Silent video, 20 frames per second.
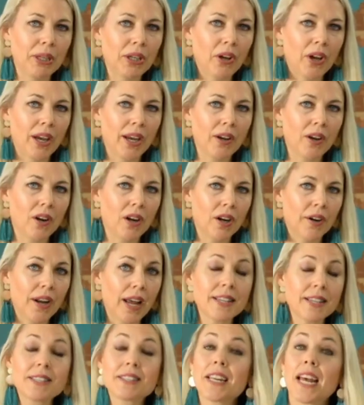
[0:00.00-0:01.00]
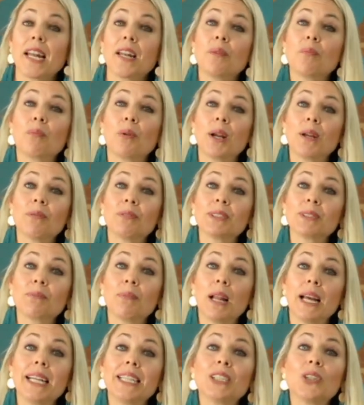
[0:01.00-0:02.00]
be going on a standard
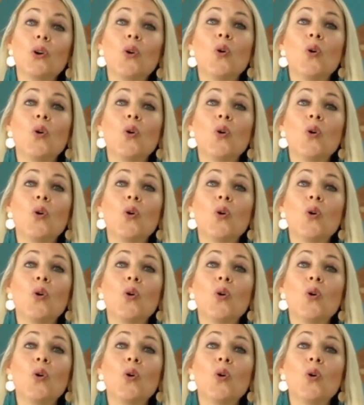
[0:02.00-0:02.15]
breakfast plate